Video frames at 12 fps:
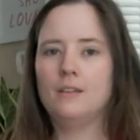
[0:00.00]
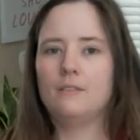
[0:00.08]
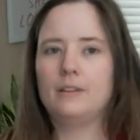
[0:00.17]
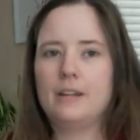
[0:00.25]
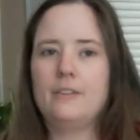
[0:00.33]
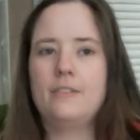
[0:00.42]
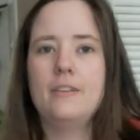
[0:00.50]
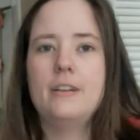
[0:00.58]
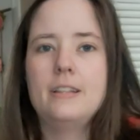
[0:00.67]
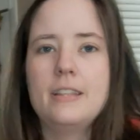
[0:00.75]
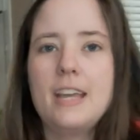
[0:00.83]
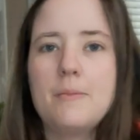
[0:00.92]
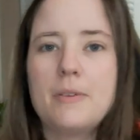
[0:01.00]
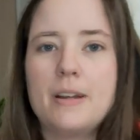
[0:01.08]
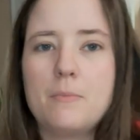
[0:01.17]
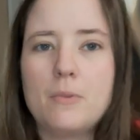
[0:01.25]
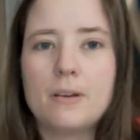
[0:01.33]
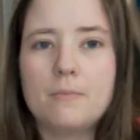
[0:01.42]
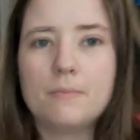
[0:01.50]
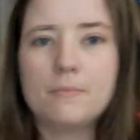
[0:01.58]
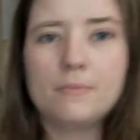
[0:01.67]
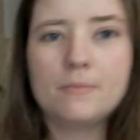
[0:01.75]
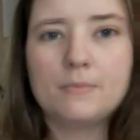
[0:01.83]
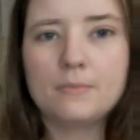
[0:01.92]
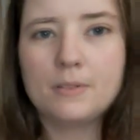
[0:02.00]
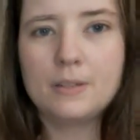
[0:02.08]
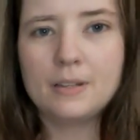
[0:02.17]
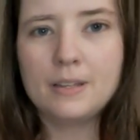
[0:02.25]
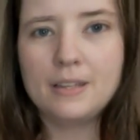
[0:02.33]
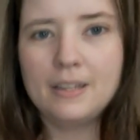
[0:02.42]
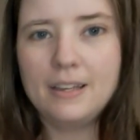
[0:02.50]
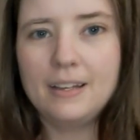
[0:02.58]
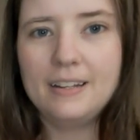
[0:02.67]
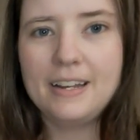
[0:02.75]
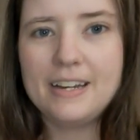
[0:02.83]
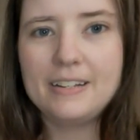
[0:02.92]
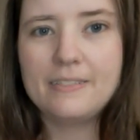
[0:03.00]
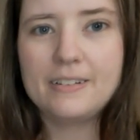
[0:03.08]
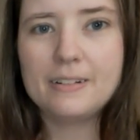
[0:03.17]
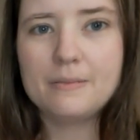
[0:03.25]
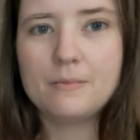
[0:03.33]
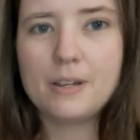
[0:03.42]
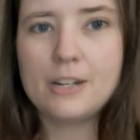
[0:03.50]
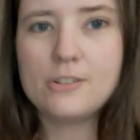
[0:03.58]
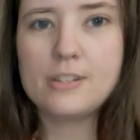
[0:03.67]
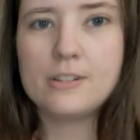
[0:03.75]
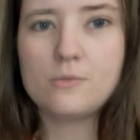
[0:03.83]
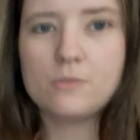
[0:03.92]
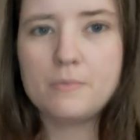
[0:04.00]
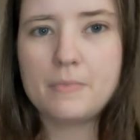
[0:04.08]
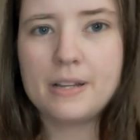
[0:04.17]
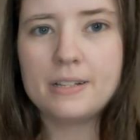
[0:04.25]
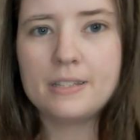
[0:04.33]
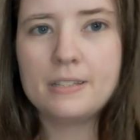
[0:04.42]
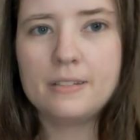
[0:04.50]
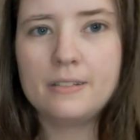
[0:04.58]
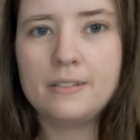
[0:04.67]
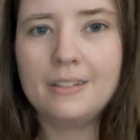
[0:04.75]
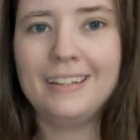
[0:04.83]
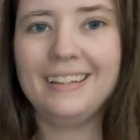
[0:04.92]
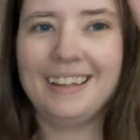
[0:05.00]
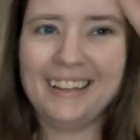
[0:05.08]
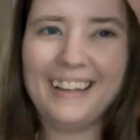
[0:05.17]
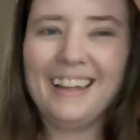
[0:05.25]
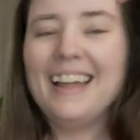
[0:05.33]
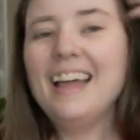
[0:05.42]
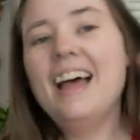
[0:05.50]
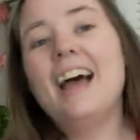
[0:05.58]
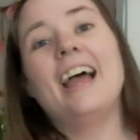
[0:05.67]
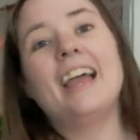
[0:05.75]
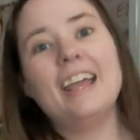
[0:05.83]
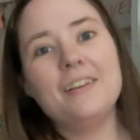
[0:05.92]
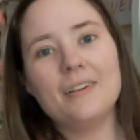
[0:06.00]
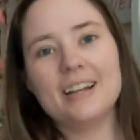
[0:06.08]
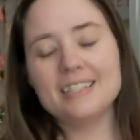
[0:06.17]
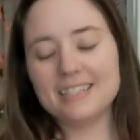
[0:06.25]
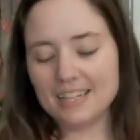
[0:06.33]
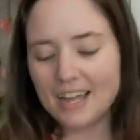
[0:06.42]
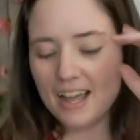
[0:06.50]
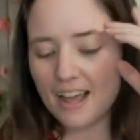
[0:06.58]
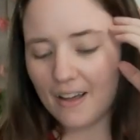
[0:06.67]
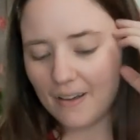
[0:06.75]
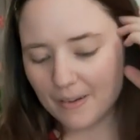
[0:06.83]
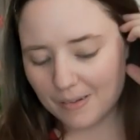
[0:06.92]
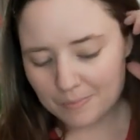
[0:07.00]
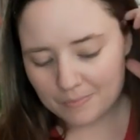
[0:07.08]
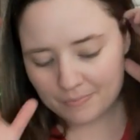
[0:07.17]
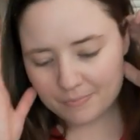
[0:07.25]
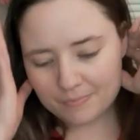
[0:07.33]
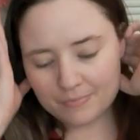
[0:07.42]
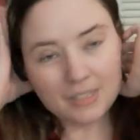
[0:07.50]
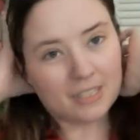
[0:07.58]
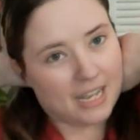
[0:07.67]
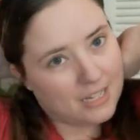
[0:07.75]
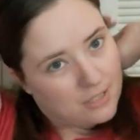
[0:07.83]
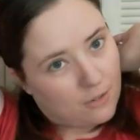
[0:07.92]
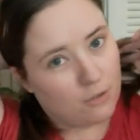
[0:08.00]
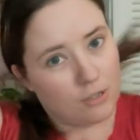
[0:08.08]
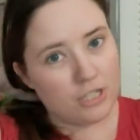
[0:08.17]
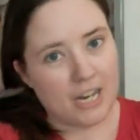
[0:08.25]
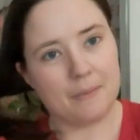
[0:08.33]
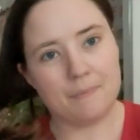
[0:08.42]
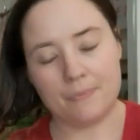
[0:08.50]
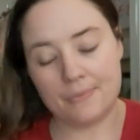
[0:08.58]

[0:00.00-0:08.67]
Now you're not in the camera anymore. There you are. Okay, just ignore the mess. Anyways, um, yeah, so crochet.